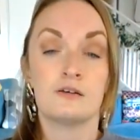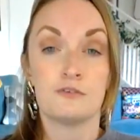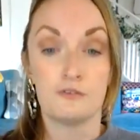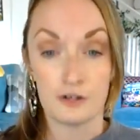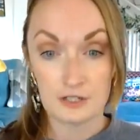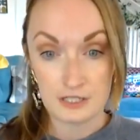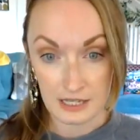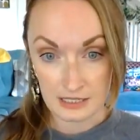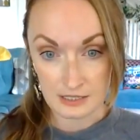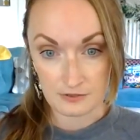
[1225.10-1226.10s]
first
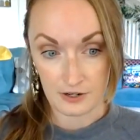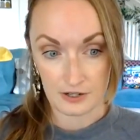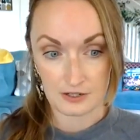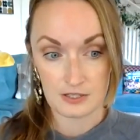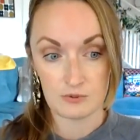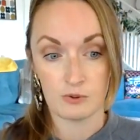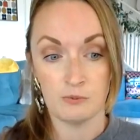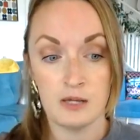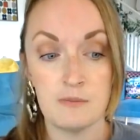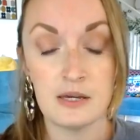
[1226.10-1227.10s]
things first, when
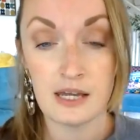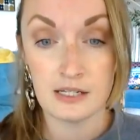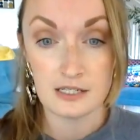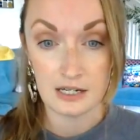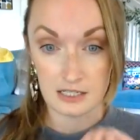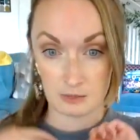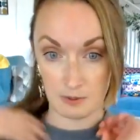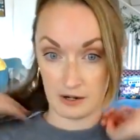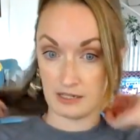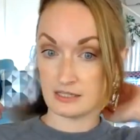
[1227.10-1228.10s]
we begin to
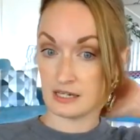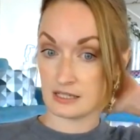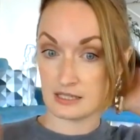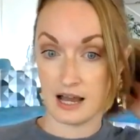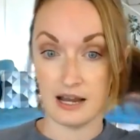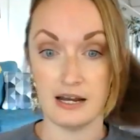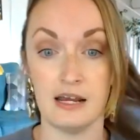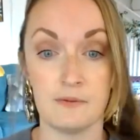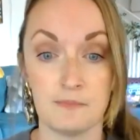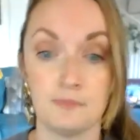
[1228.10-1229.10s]
experience
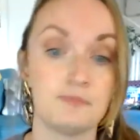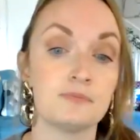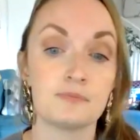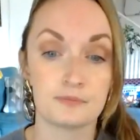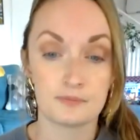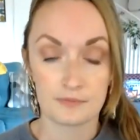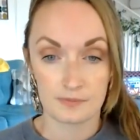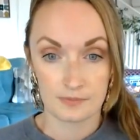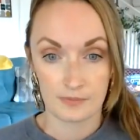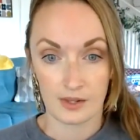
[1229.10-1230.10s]
anxiety,
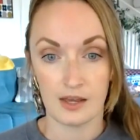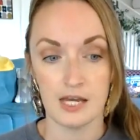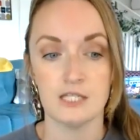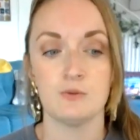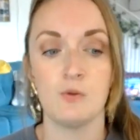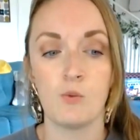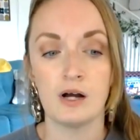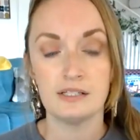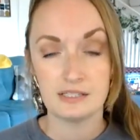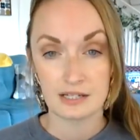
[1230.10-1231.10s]
is we
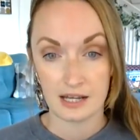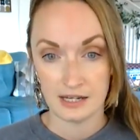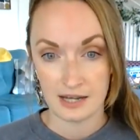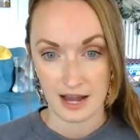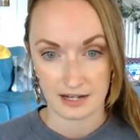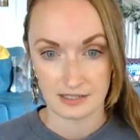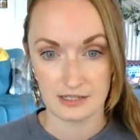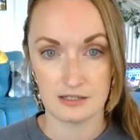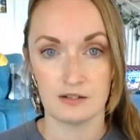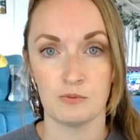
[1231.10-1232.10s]
want to
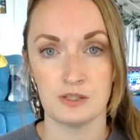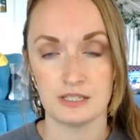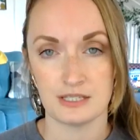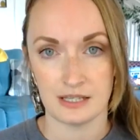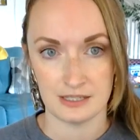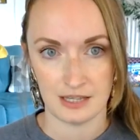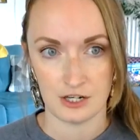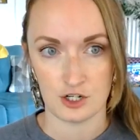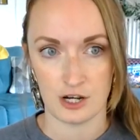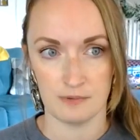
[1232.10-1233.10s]
connect with the
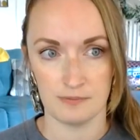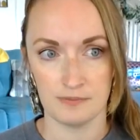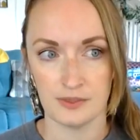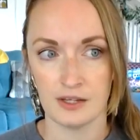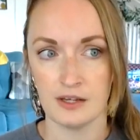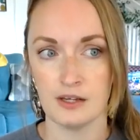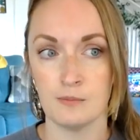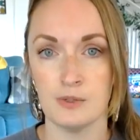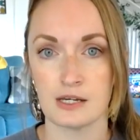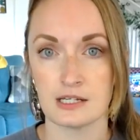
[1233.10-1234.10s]
sensation
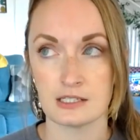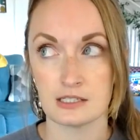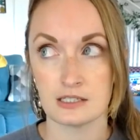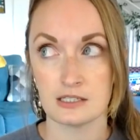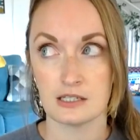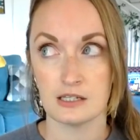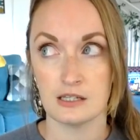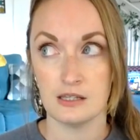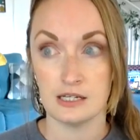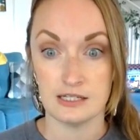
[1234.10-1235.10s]
because
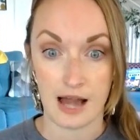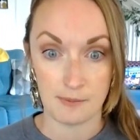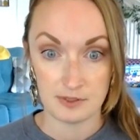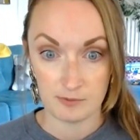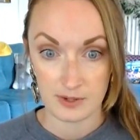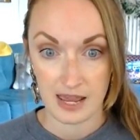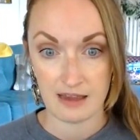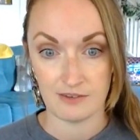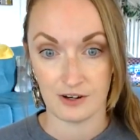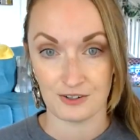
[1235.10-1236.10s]
the adaptive
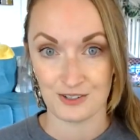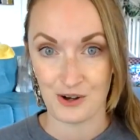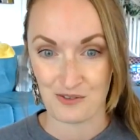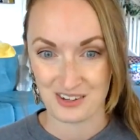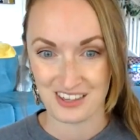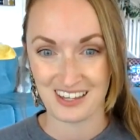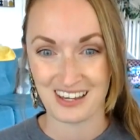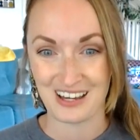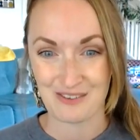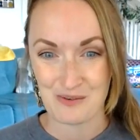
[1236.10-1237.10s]
behaviors,
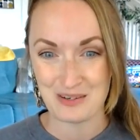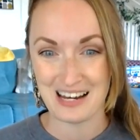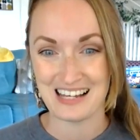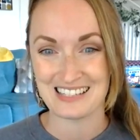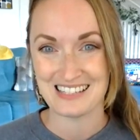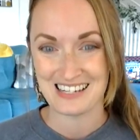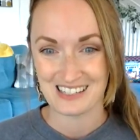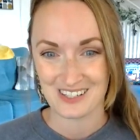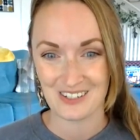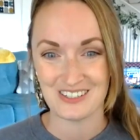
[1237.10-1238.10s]
overthinking, ruminating, seeking
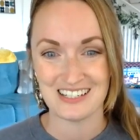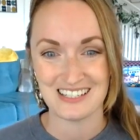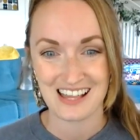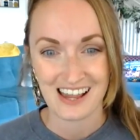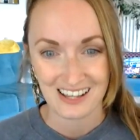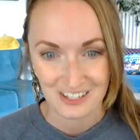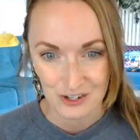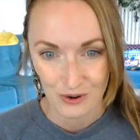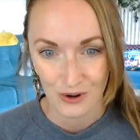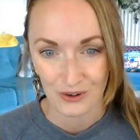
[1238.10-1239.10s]
certainty, seeking
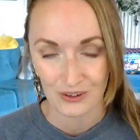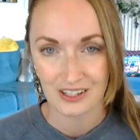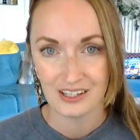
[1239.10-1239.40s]
control,